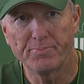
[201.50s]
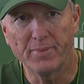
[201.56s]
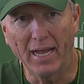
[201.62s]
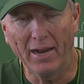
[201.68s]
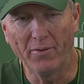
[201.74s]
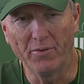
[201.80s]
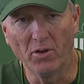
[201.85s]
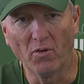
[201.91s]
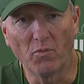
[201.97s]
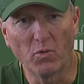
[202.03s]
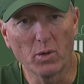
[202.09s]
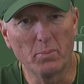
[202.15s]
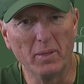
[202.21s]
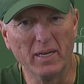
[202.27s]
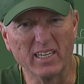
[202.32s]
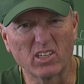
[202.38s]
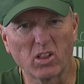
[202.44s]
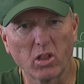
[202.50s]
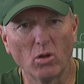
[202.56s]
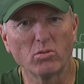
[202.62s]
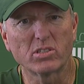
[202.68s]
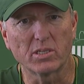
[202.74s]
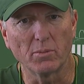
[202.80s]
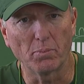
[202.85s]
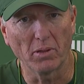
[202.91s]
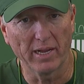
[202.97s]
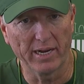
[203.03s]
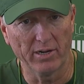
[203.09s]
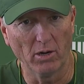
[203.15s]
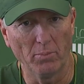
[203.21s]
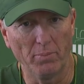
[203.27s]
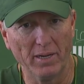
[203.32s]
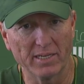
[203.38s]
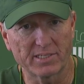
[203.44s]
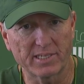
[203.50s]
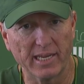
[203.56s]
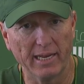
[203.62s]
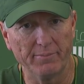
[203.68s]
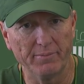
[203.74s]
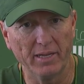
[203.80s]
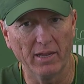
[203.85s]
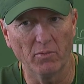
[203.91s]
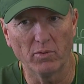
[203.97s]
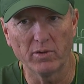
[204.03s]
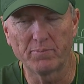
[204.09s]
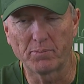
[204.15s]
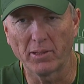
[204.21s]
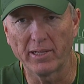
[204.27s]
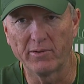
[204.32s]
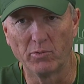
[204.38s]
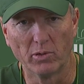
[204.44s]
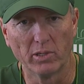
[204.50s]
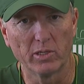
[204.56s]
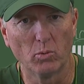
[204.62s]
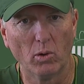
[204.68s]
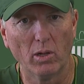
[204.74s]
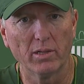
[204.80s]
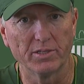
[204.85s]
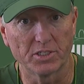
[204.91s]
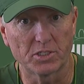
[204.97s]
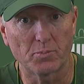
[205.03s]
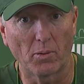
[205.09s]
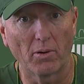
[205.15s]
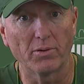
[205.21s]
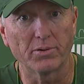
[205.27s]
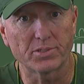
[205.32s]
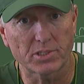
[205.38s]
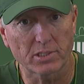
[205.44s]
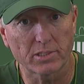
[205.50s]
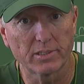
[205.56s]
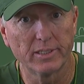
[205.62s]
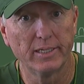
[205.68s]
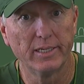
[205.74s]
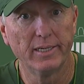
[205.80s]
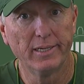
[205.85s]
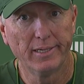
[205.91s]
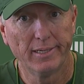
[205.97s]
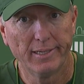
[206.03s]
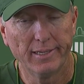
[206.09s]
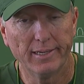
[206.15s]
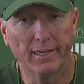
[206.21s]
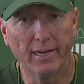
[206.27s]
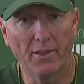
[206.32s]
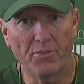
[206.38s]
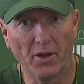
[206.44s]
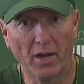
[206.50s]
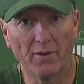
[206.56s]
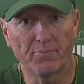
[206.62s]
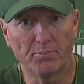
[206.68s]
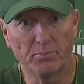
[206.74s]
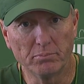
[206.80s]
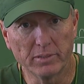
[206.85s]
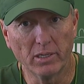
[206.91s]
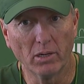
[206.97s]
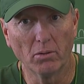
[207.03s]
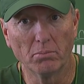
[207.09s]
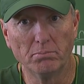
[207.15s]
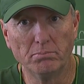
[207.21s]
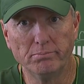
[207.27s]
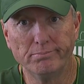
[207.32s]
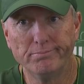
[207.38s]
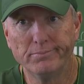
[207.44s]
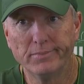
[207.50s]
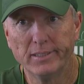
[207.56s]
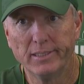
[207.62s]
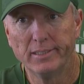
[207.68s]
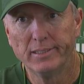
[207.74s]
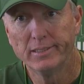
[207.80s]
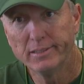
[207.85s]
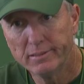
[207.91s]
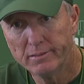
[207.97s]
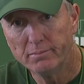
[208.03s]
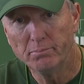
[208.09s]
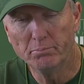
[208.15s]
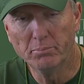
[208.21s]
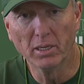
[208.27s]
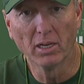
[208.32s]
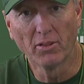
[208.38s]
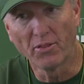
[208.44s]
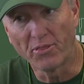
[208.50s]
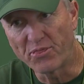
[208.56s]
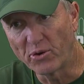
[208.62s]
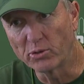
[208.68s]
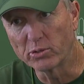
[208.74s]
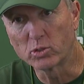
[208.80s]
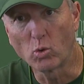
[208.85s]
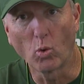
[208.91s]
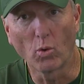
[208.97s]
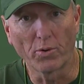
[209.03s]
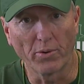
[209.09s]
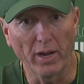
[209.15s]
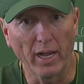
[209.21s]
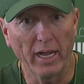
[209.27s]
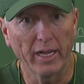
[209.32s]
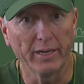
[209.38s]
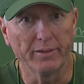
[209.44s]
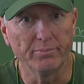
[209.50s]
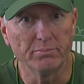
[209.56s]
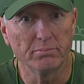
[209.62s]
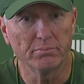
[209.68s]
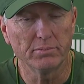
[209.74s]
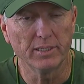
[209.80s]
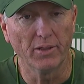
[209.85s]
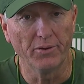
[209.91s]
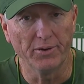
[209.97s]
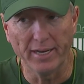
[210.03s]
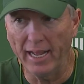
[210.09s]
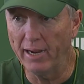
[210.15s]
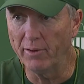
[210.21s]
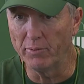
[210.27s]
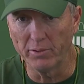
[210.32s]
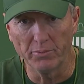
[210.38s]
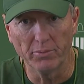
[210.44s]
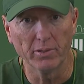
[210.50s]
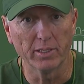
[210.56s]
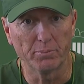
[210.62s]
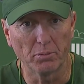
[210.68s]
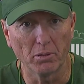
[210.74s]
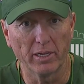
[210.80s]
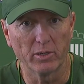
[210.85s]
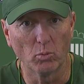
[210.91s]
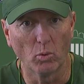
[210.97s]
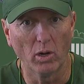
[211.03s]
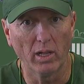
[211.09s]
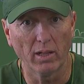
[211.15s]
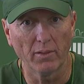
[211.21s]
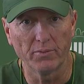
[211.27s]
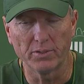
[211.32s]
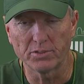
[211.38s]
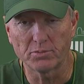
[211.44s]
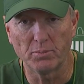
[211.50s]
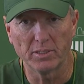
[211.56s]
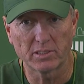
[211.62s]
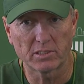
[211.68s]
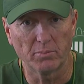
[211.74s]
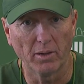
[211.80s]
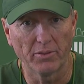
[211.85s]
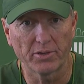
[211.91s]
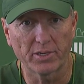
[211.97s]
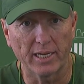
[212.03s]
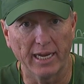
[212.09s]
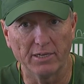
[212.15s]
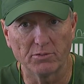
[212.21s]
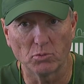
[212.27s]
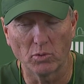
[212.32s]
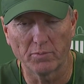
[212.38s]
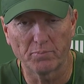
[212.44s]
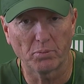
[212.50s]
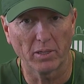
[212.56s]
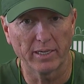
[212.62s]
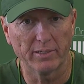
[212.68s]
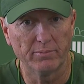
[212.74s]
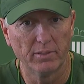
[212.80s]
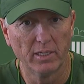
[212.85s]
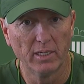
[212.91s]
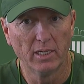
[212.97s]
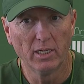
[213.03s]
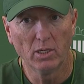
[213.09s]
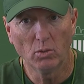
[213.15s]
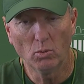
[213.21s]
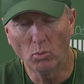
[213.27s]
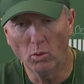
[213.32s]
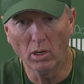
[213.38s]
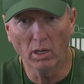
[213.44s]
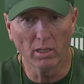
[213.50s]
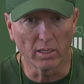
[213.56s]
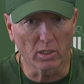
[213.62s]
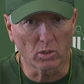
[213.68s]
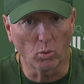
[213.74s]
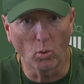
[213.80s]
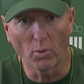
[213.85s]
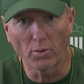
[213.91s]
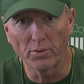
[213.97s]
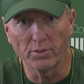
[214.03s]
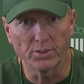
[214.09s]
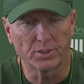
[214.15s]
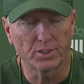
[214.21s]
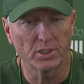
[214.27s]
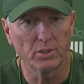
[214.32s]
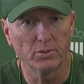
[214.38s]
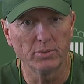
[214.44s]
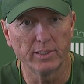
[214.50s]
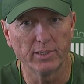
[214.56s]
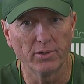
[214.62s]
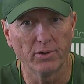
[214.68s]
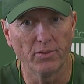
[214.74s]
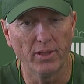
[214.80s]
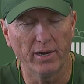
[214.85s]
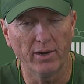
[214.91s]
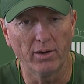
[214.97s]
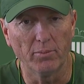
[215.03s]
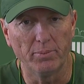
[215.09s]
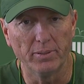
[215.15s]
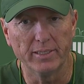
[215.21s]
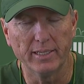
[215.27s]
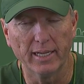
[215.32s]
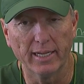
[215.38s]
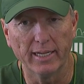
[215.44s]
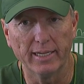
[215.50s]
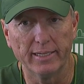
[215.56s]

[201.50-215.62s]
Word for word: I don't know if we've been close to playing our best game yet. We played really well in spurts. I thought, you know, middle of the third quarter on the other night, we really played well. And there's been some other games we played well a quarter or two here or there, but uh,